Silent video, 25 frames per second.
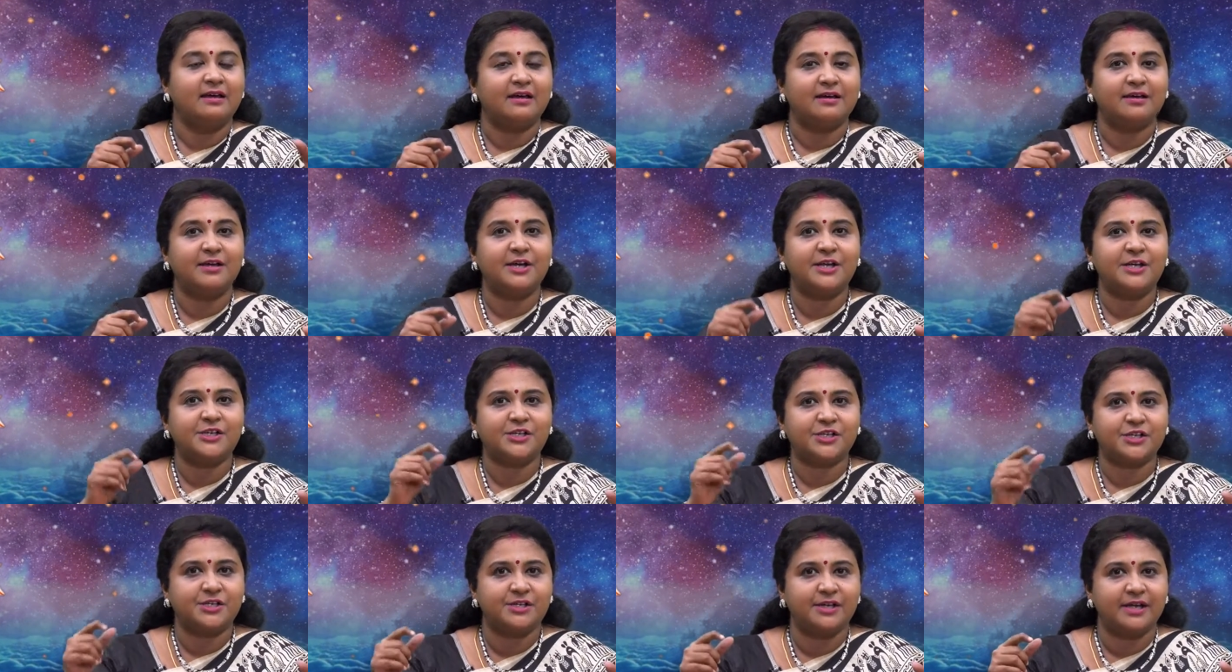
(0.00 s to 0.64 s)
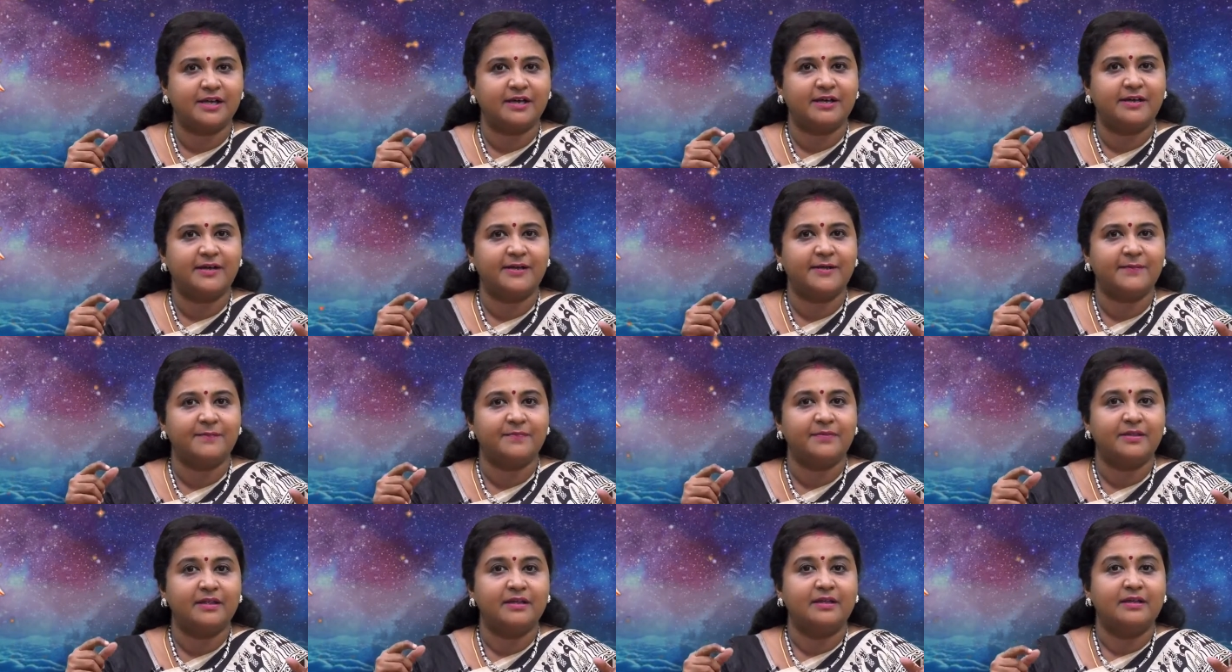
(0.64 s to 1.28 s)
Krishna,
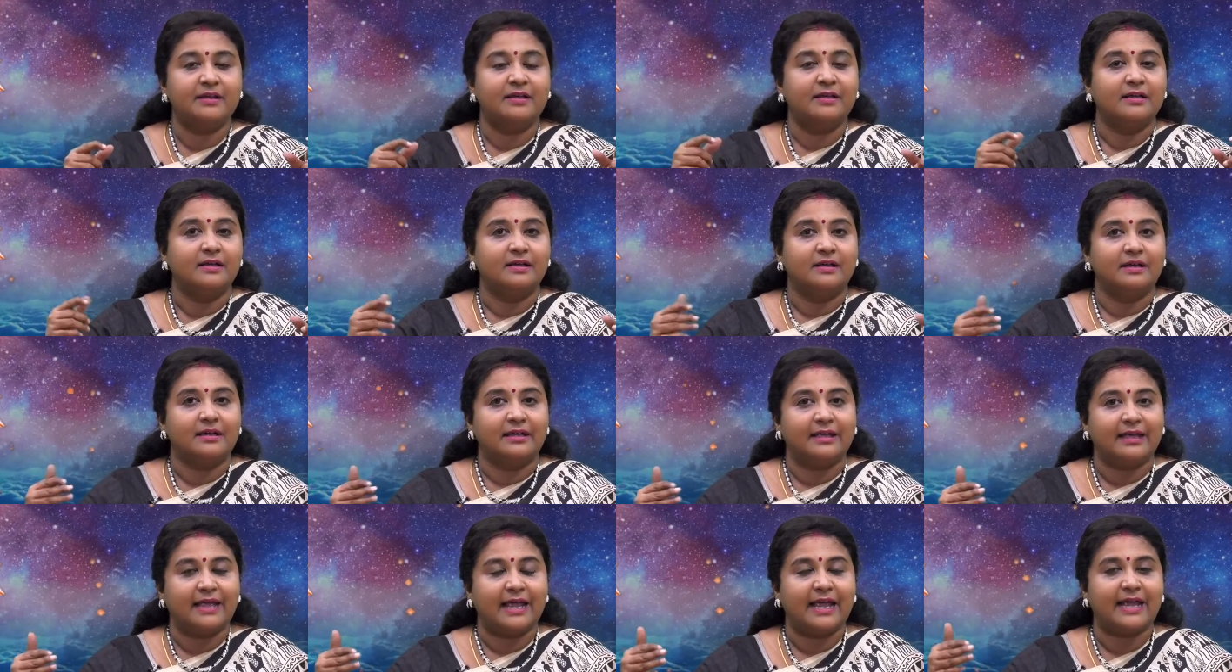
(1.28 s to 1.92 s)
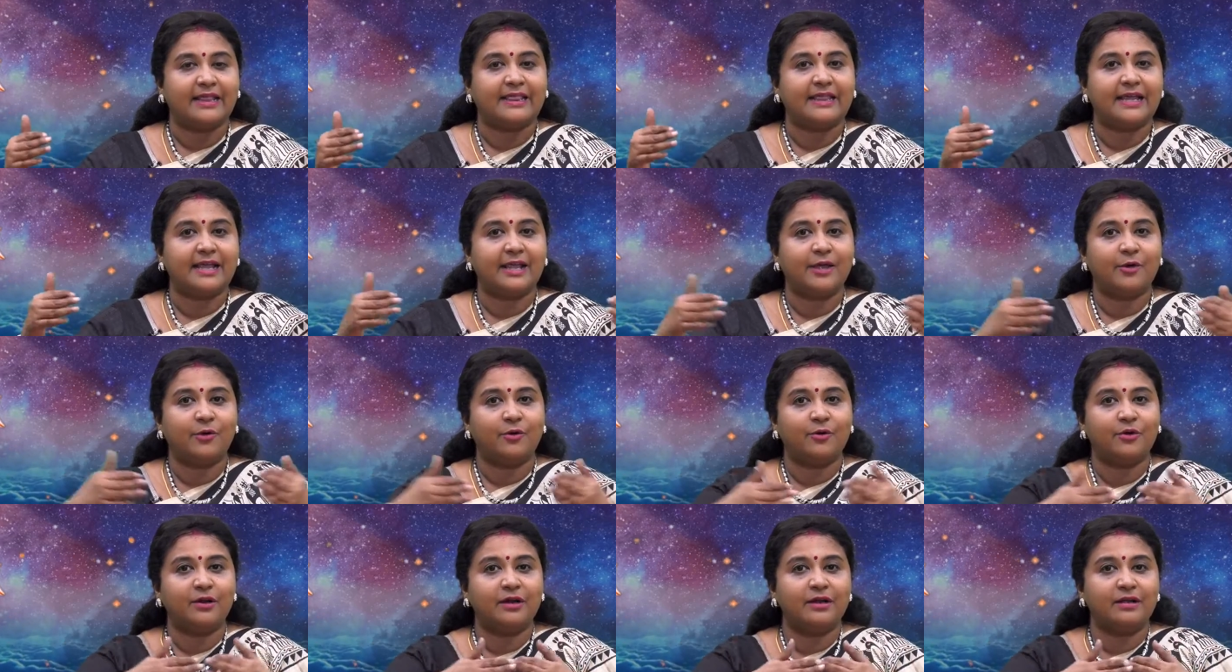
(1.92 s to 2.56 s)

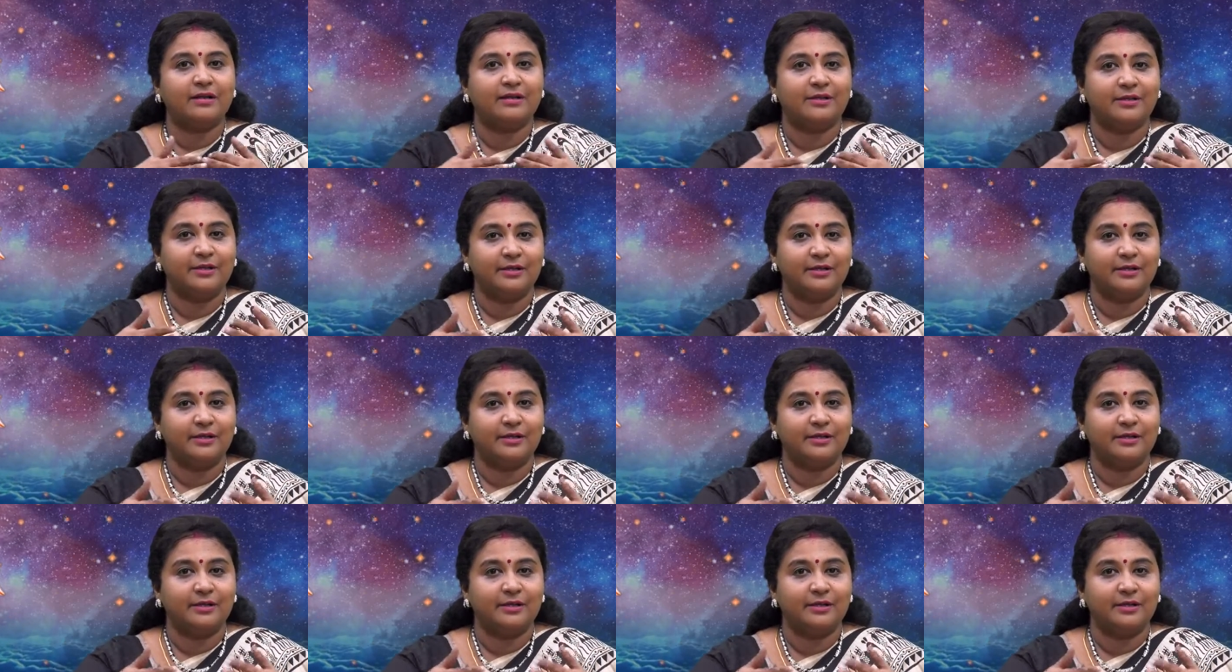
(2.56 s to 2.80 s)
Etayor,